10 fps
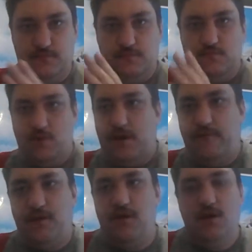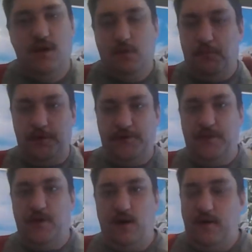whatever. But to be
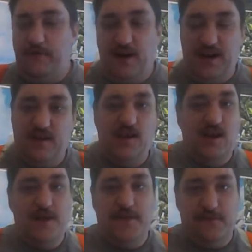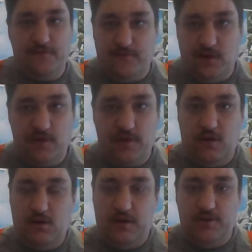quite frank, I think
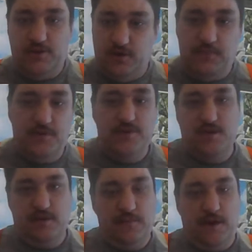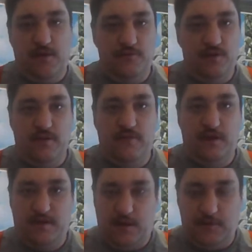Rockstar enjoy pushing the boundaries of
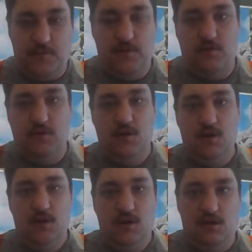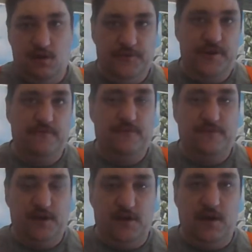acceptable content for
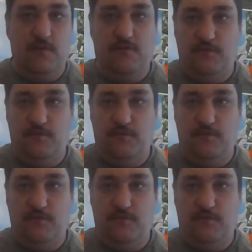video games